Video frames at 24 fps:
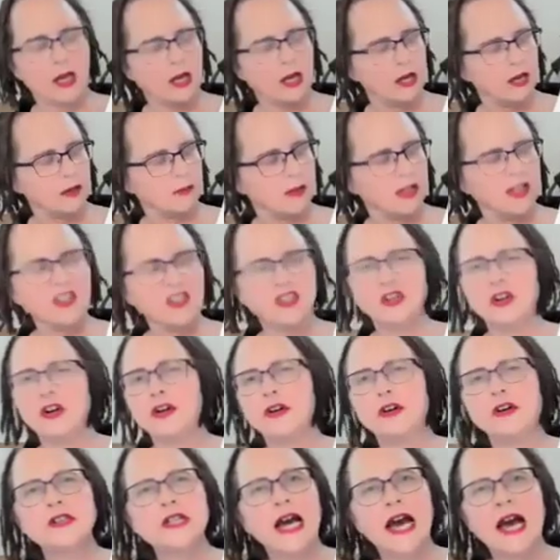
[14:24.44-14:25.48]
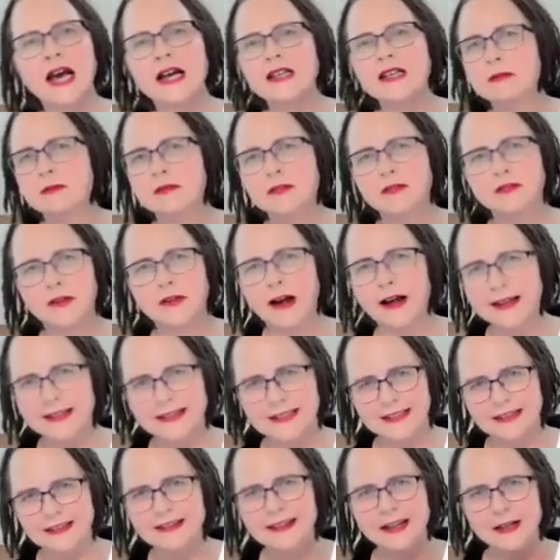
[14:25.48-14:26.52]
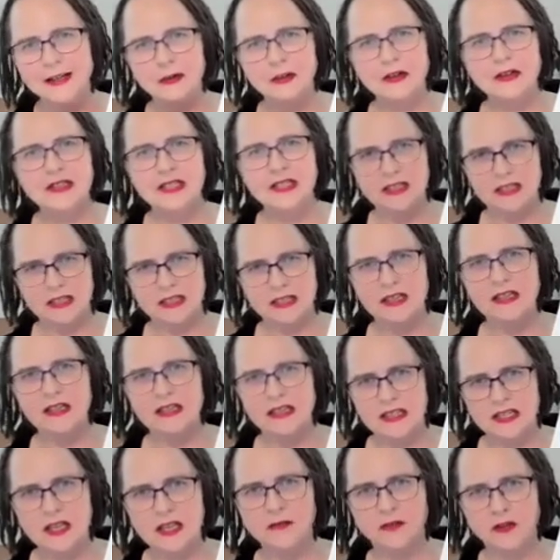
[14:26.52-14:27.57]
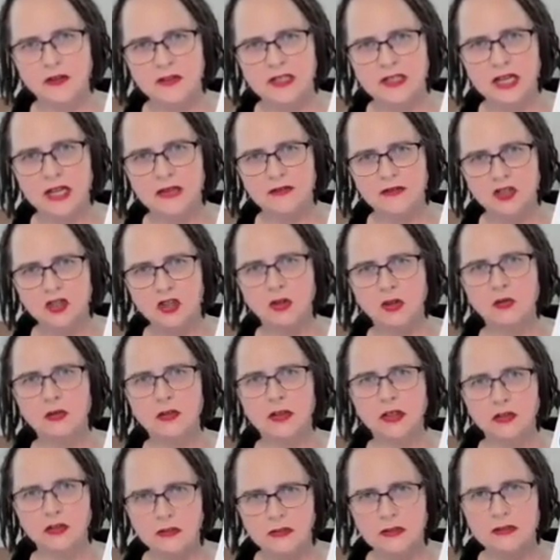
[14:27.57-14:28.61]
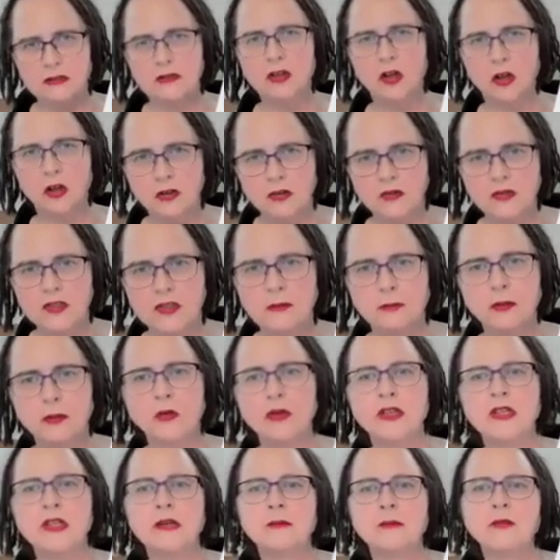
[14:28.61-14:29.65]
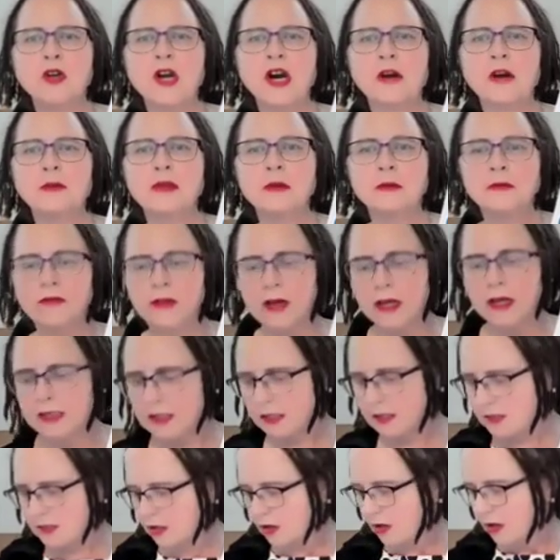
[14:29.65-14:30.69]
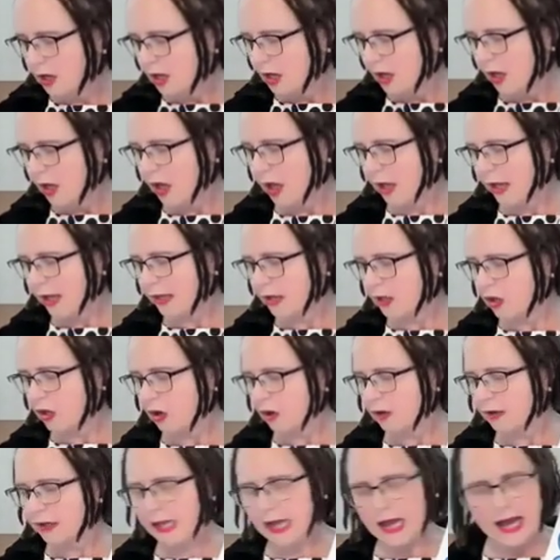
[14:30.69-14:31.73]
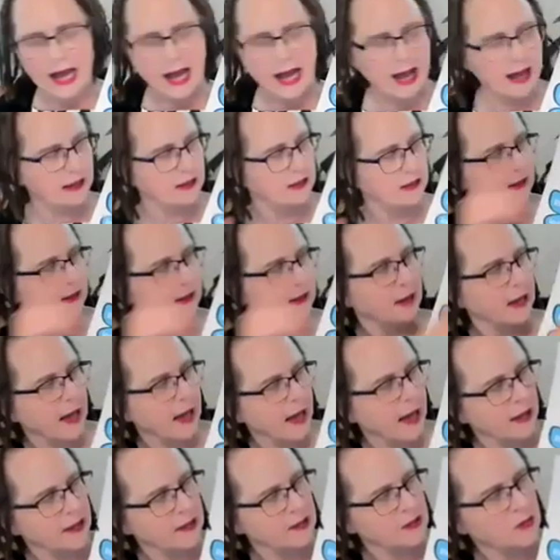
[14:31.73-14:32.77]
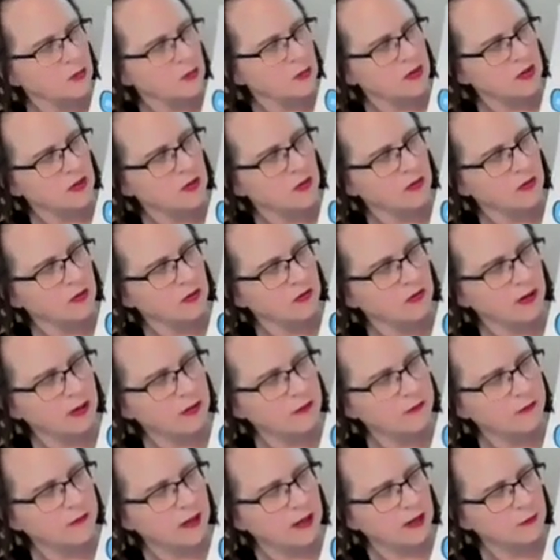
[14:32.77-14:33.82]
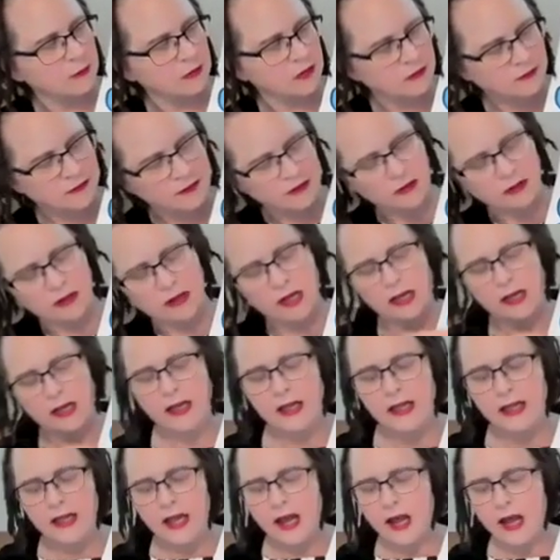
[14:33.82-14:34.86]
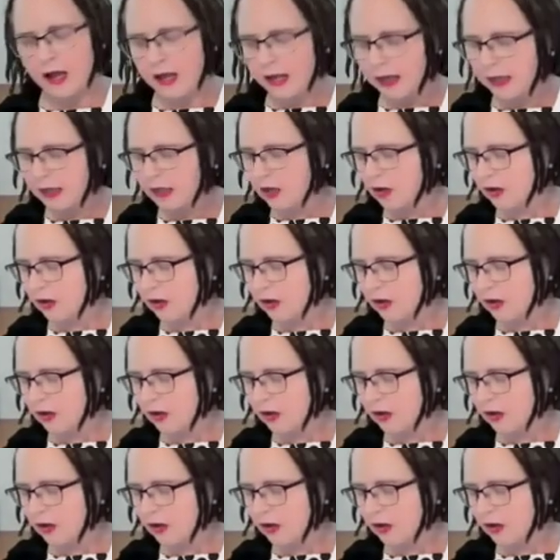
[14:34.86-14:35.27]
And you're not going to ask them to find it, because it is their first day of school, and you're supporting them, you're helping them find it. So I got is also in the green flower. Put your finger on I